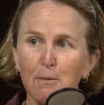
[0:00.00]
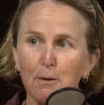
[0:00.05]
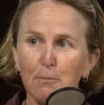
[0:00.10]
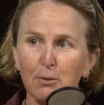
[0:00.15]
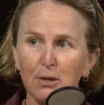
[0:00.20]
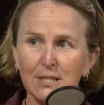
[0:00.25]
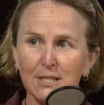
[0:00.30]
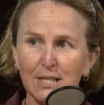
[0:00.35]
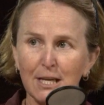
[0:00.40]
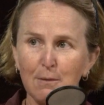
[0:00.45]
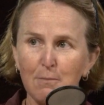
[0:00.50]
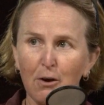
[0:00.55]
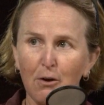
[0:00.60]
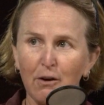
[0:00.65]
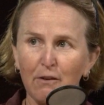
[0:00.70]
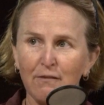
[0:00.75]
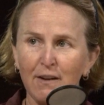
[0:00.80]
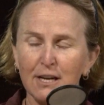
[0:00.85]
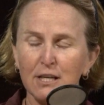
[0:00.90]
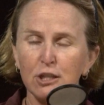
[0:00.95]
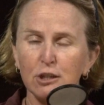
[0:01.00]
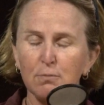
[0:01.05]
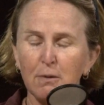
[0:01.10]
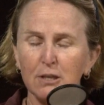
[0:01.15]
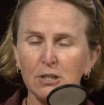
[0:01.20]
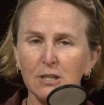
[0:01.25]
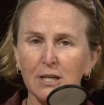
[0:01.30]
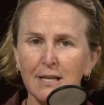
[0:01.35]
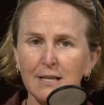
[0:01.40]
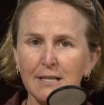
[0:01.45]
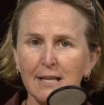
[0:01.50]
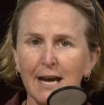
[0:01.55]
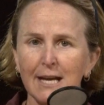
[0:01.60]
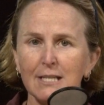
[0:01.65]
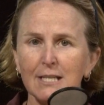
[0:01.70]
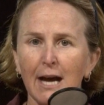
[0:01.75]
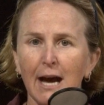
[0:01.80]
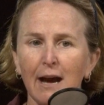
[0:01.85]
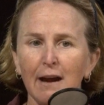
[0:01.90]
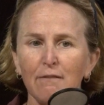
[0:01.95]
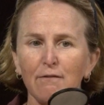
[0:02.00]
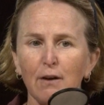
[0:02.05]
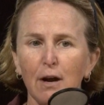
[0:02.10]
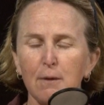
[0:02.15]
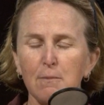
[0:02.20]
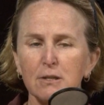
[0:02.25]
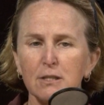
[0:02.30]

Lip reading: a placebo effect, especially in that time frame.